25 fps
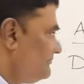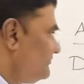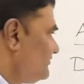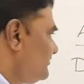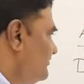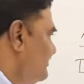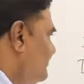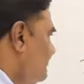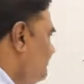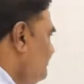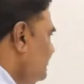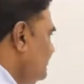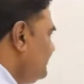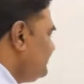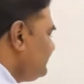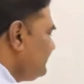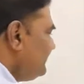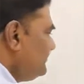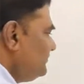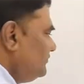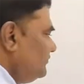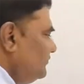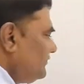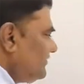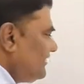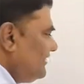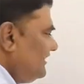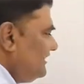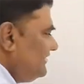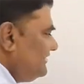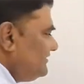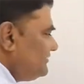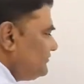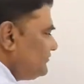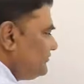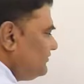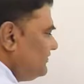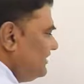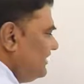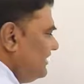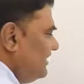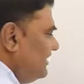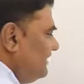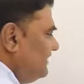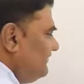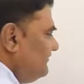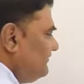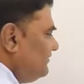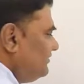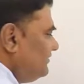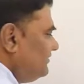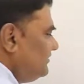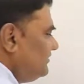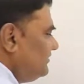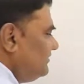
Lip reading: So the person who writes should have